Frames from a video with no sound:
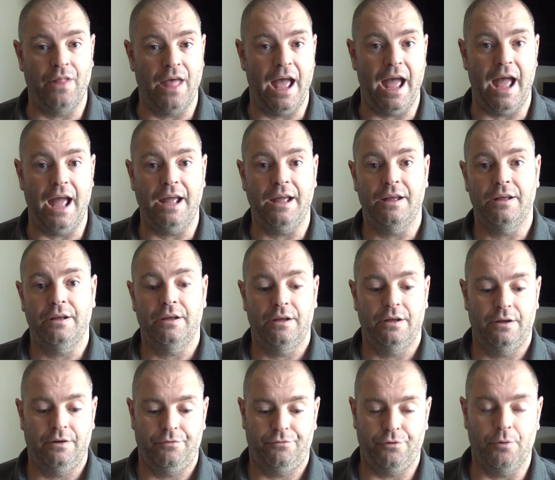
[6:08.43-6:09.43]
there
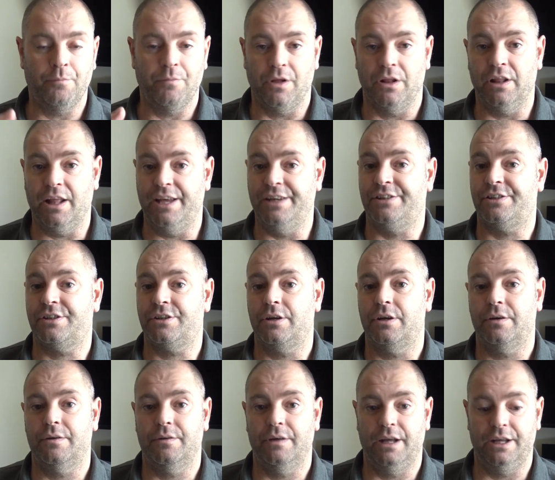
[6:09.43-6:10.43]
from the list.
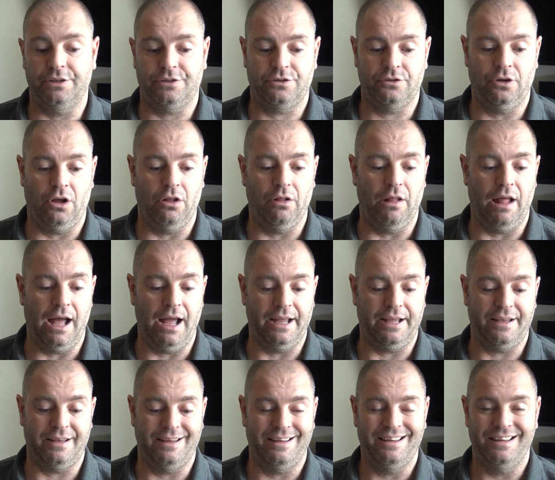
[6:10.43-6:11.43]
It's not
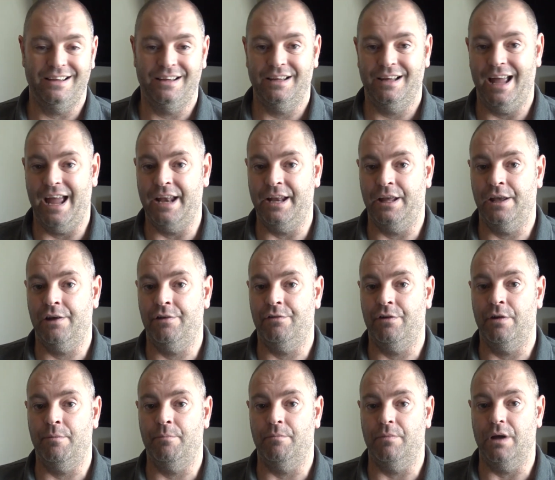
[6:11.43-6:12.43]
like any of
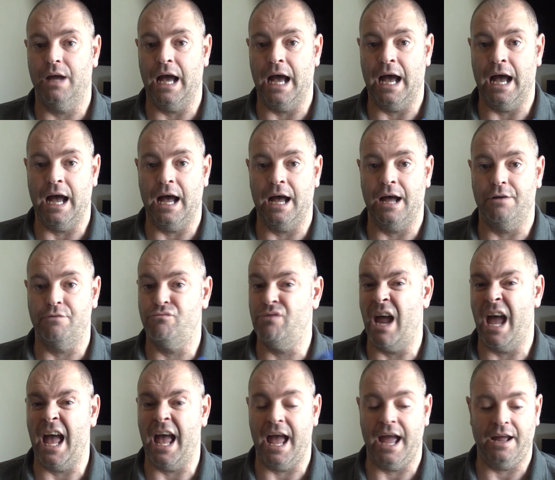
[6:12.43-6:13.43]
them are
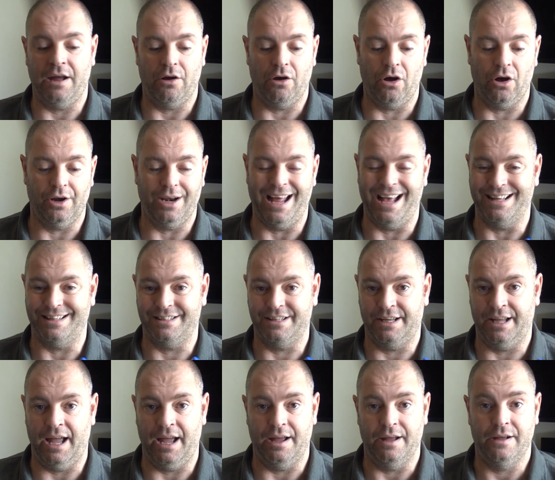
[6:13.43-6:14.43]
rare or hard to
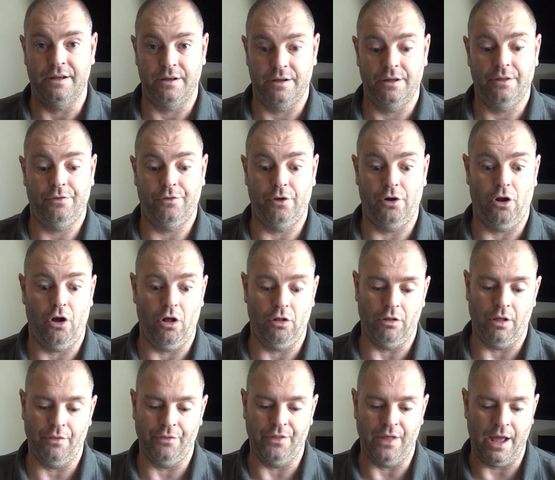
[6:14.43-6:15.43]
get. They're
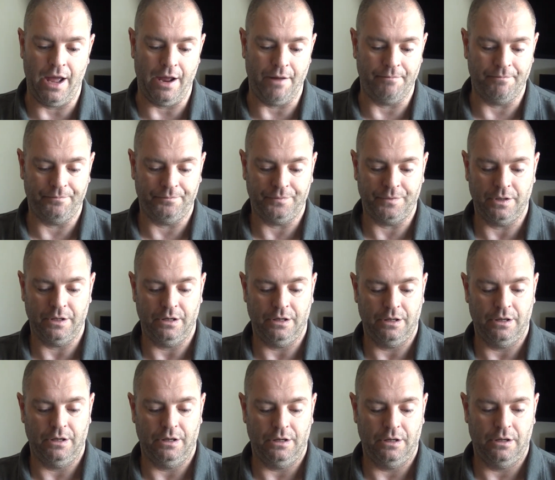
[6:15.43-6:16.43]
all on there.
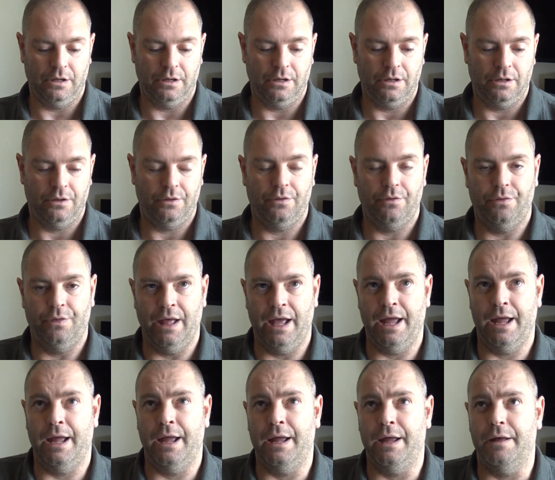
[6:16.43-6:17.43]

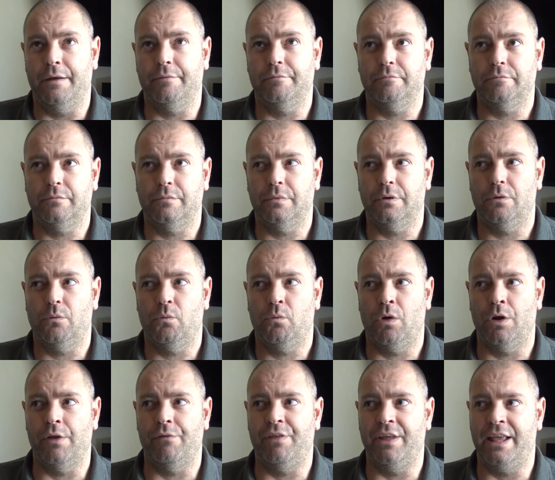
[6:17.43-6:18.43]
They're,
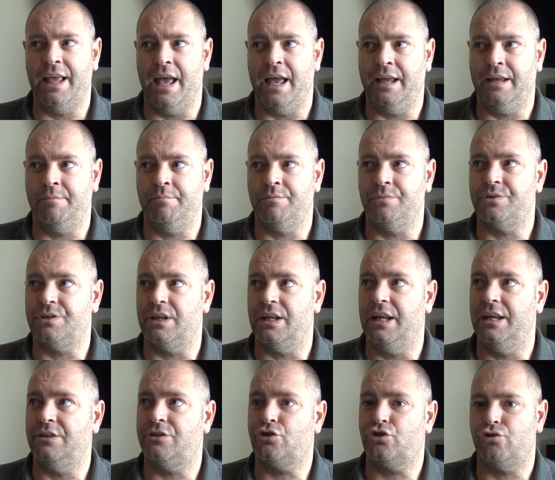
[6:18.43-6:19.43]
one of the games
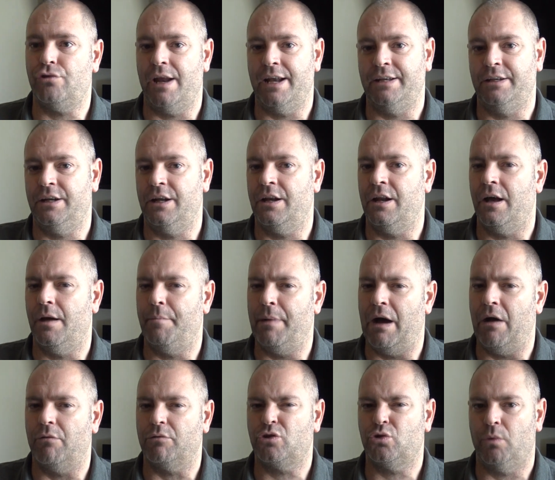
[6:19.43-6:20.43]
is trending at
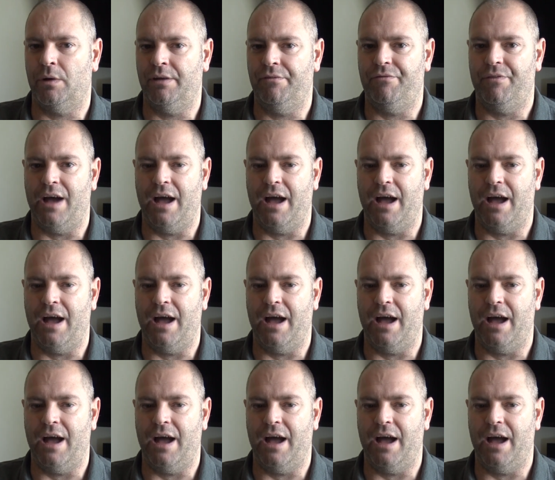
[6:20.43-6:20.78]
about £25